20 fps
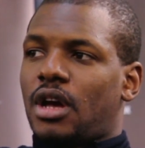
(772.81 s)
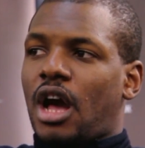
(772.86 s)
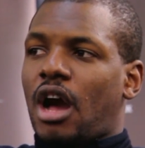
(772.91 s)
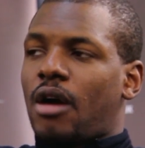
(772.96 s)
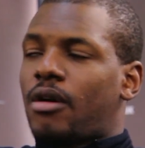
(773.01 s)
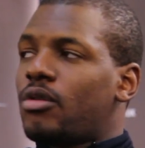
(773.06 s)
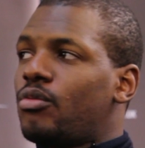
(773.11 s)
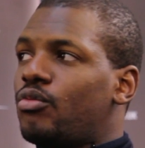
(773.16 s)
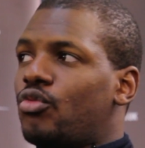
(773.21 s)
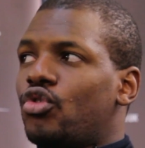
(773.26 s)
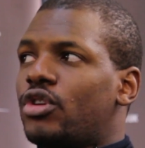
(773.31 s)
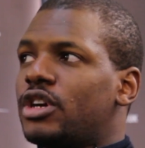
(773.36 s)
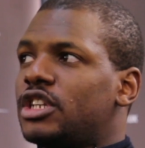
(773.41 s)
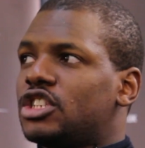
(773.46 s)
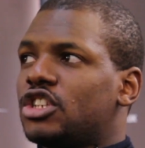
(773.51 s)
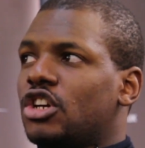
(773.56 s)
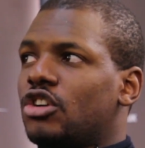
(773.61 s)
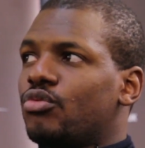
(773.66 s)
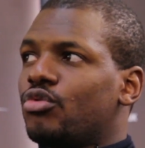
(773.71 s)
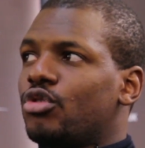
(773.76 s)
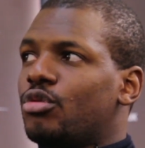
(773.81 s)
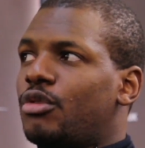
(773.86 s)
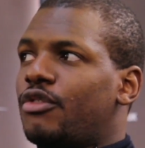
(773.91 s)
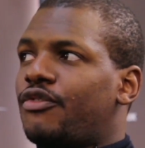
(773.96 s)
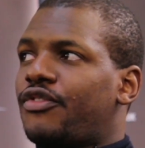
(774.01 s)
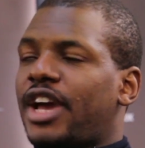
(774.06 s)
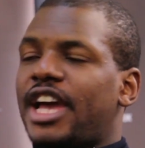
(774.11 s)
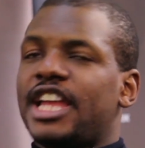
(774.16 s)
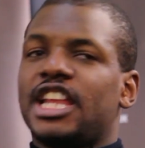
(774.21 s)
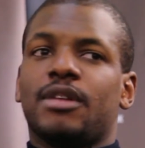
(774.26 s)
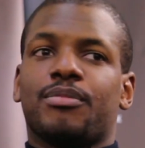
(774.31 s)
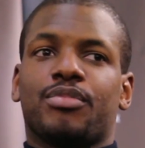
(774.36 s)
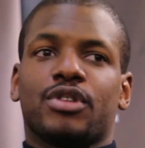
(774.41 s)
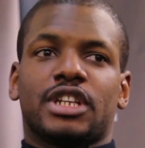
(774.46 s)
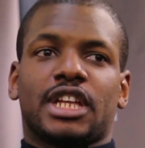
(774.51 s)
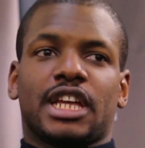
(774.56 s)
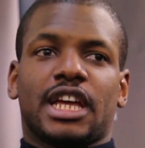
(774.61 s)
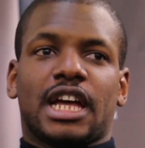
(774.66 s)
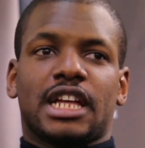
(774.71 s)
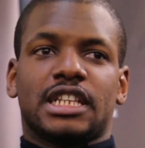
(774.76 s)
I can walk into a room with
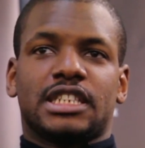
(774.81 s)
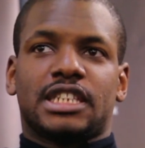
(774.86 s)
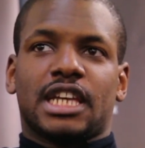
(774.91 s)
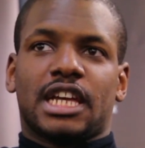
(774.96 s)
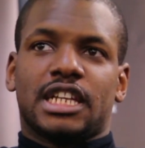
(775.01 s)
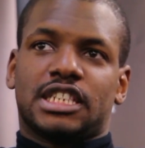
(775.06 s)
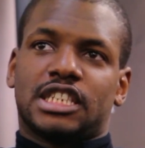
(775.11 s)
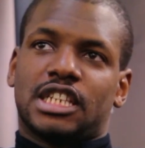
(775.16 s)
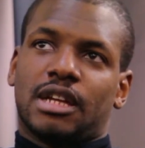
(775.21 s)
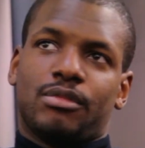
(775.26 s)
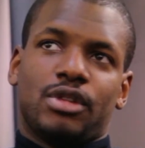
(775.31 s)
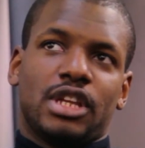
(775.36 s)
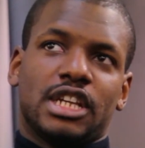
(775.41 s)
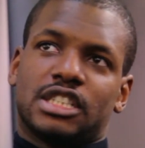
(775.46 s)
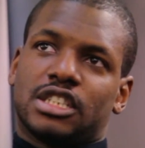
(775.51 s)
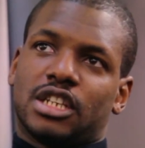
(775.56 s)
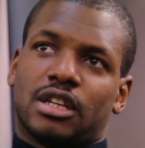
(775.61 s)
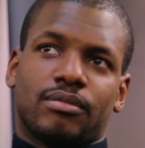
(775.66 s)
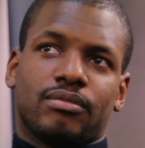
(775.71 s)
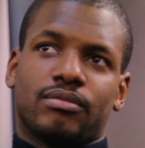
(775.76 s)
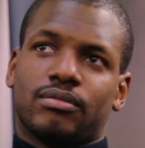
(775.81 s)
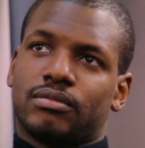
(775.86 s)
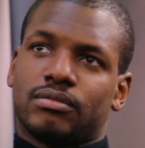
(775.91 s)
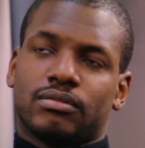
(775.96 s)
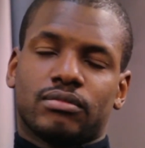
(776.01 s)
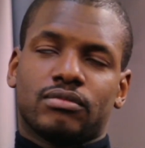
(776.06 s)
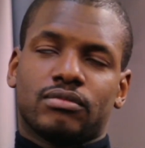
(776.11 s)
anybody and say to them, listen,